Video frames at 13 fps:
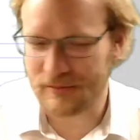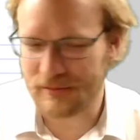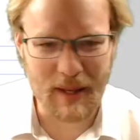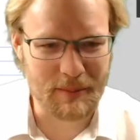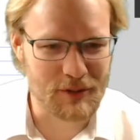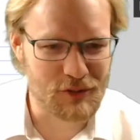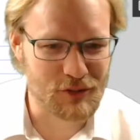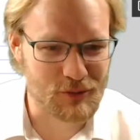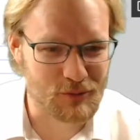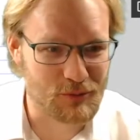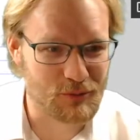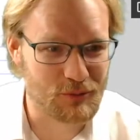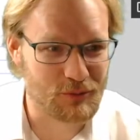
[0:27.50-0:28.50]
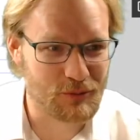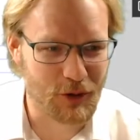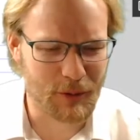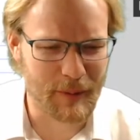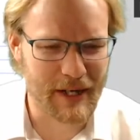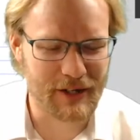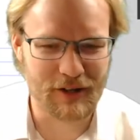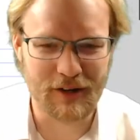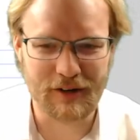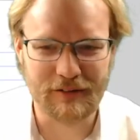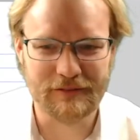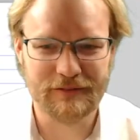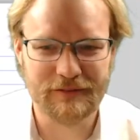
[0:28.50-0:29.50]
maybe just a reminder
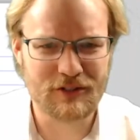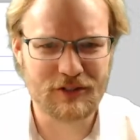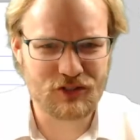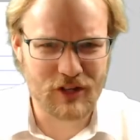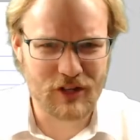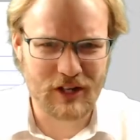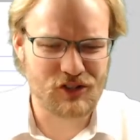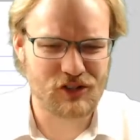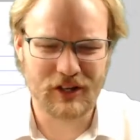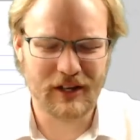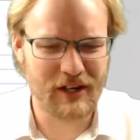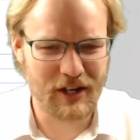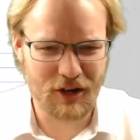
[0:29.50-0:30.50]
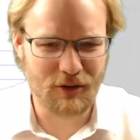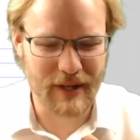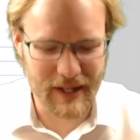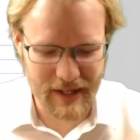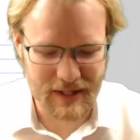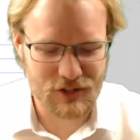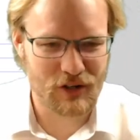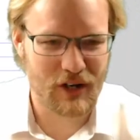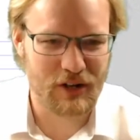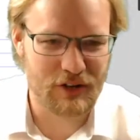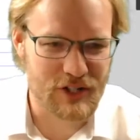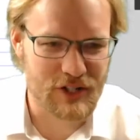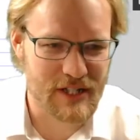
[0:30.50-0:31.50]
of the structure, and I know we're getting into our
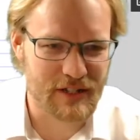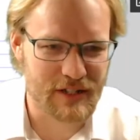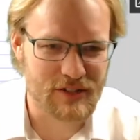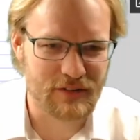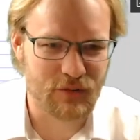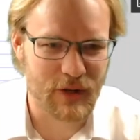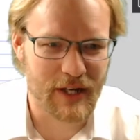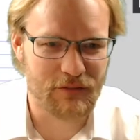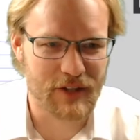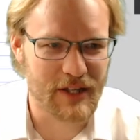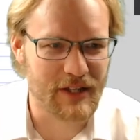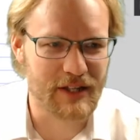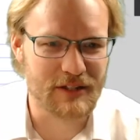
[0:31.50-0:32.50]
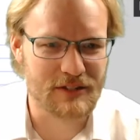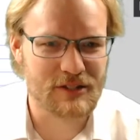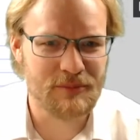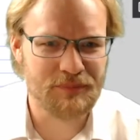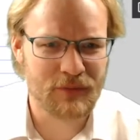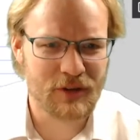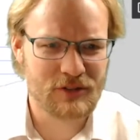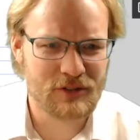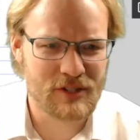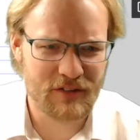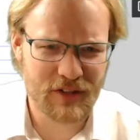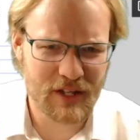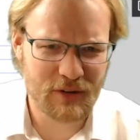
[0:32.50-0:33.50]
routines of where everything is. So,
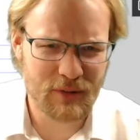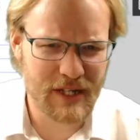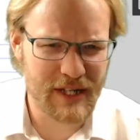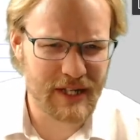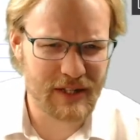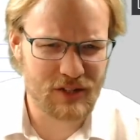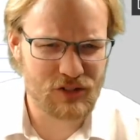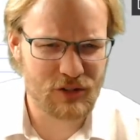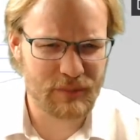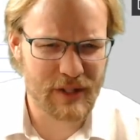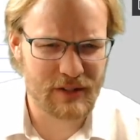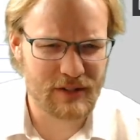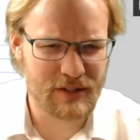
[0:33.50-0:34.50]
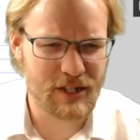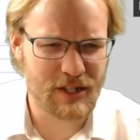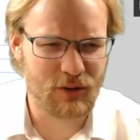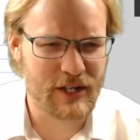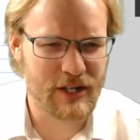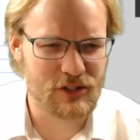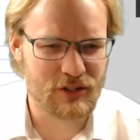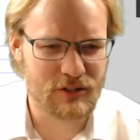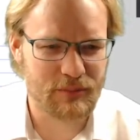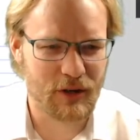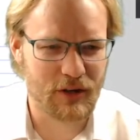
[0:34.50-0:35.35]
everything we need should be in this equations part